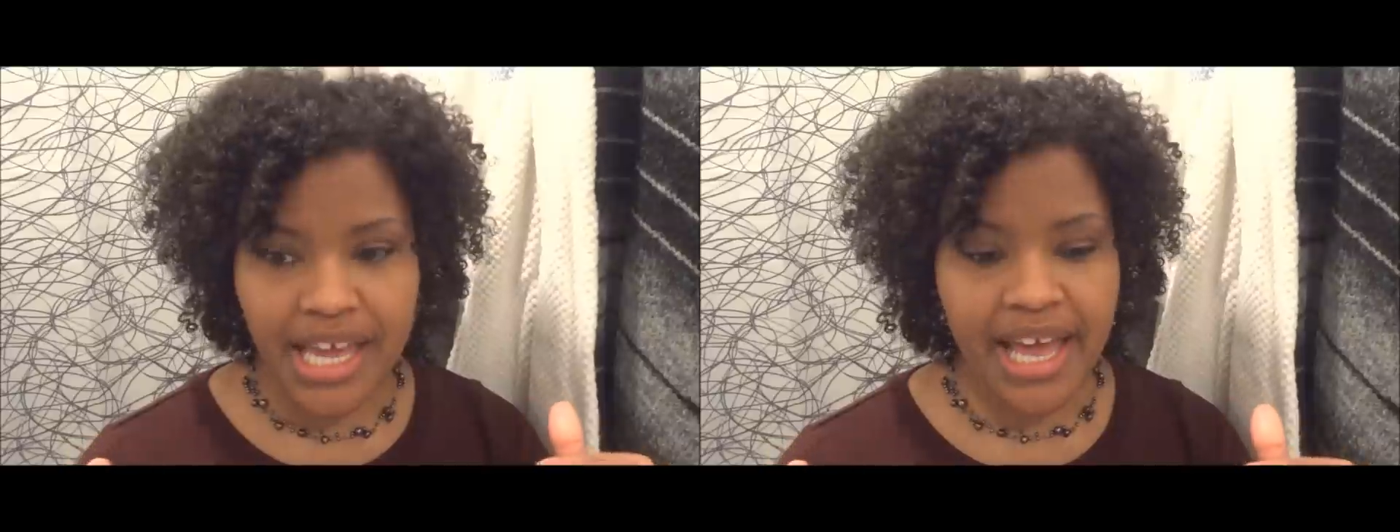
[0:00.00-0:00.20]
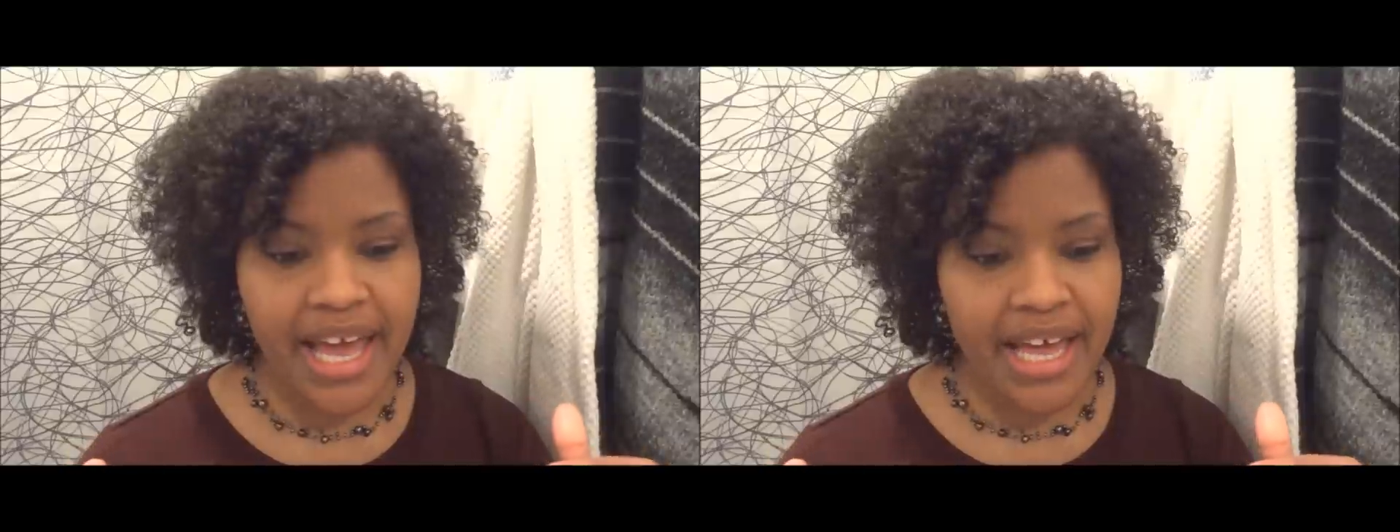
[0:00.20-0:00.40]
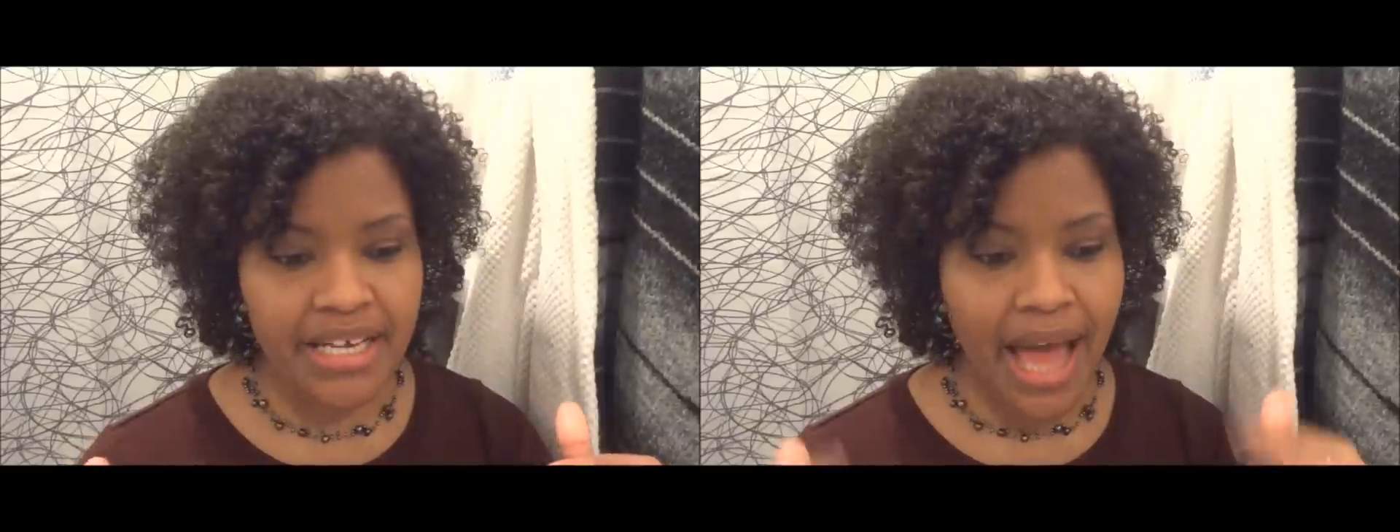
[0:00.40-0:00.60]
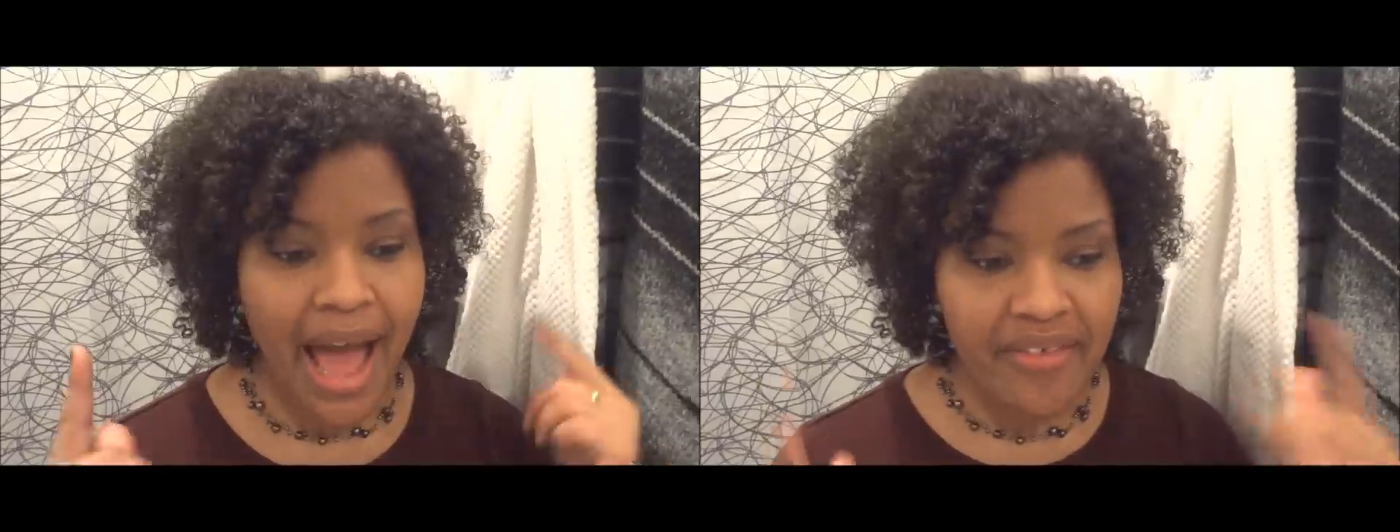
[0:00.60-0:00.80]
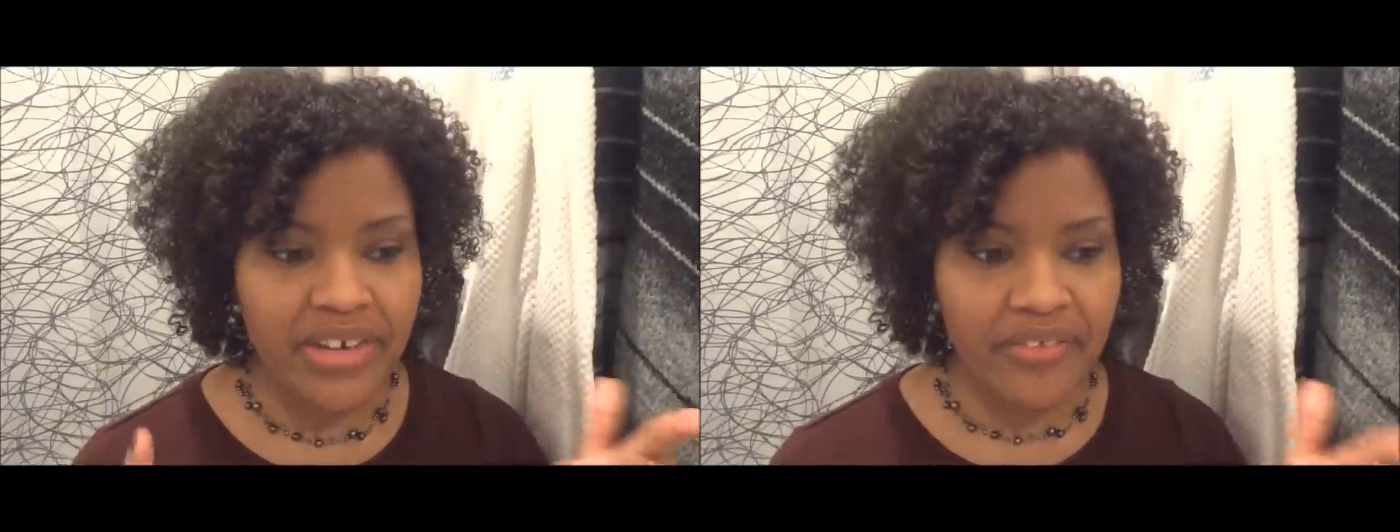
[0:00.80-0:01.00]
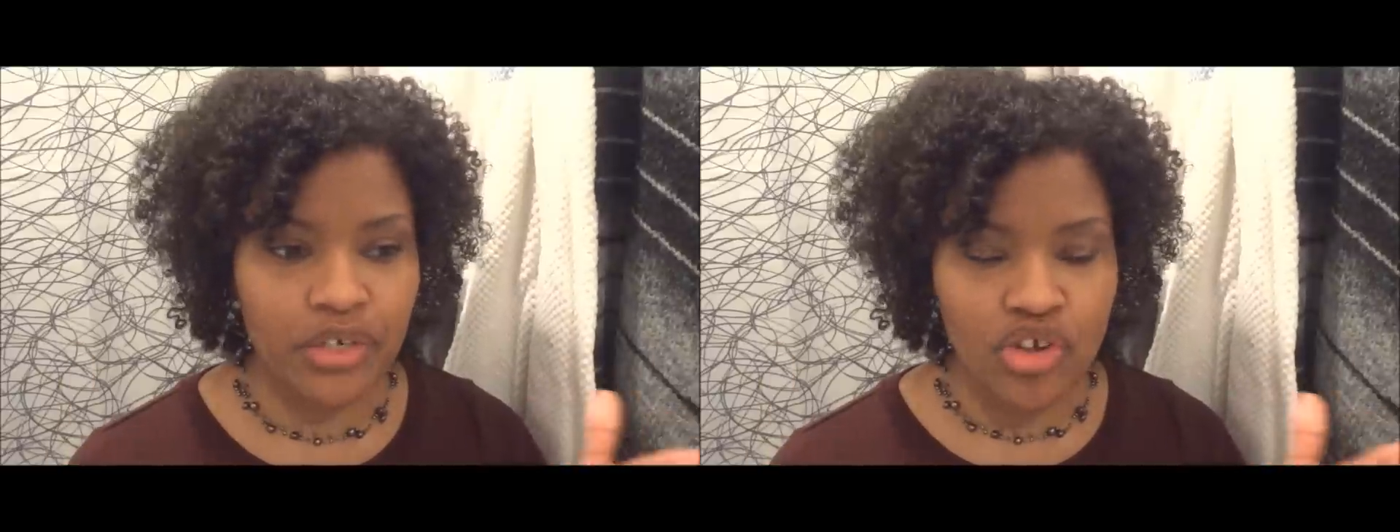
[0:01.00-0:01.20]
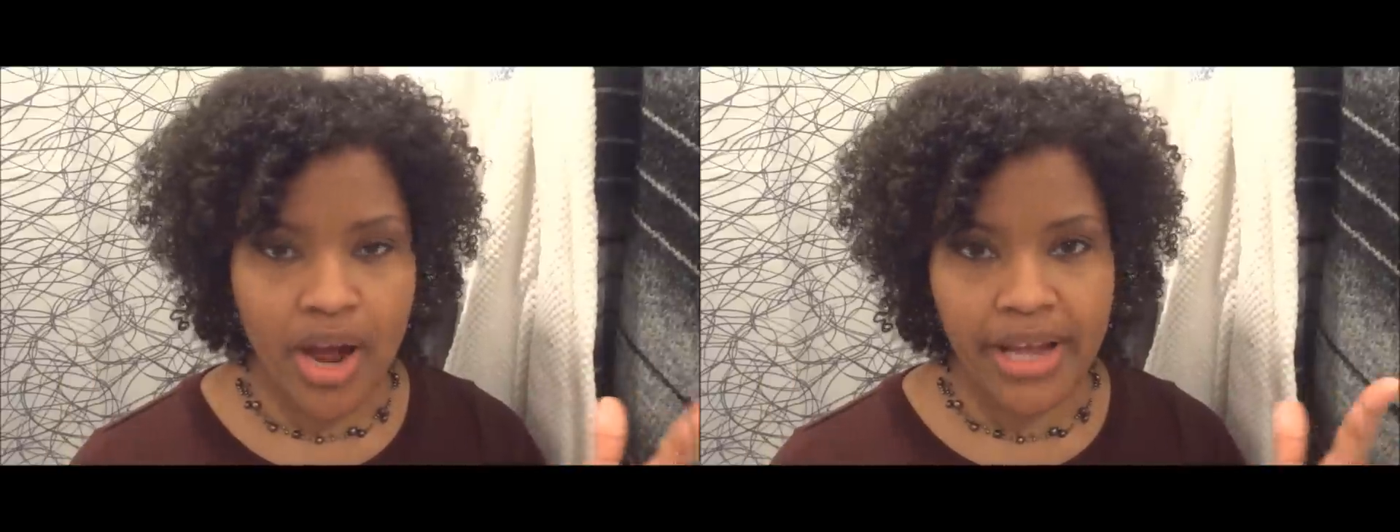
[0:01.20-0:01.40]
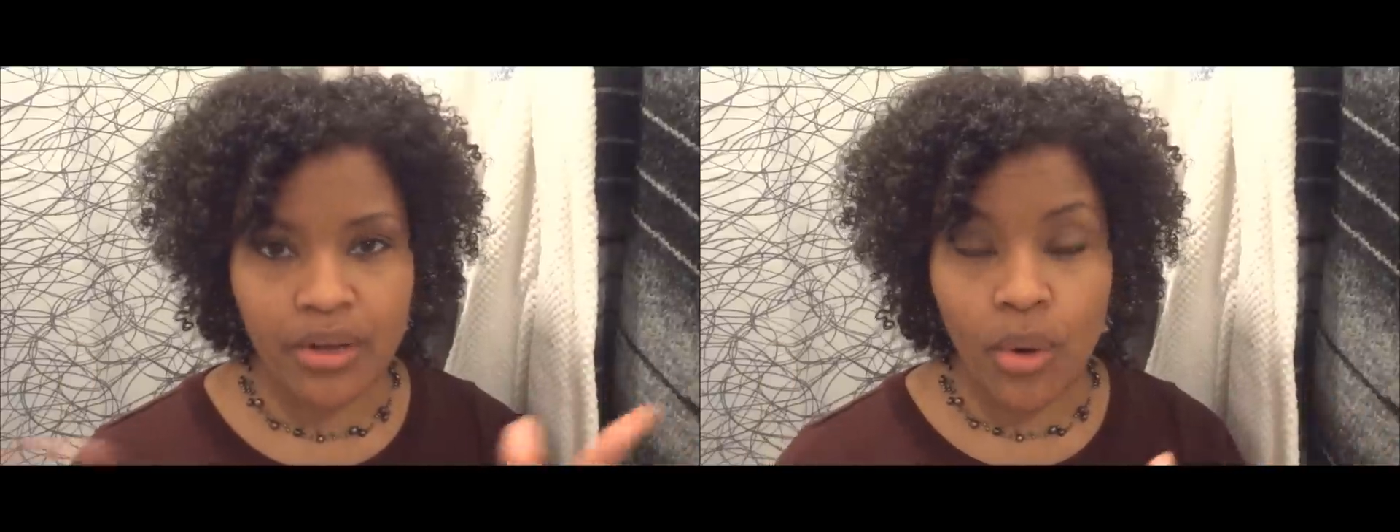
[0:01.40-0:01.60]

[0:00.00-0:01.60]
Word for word: and I've never tried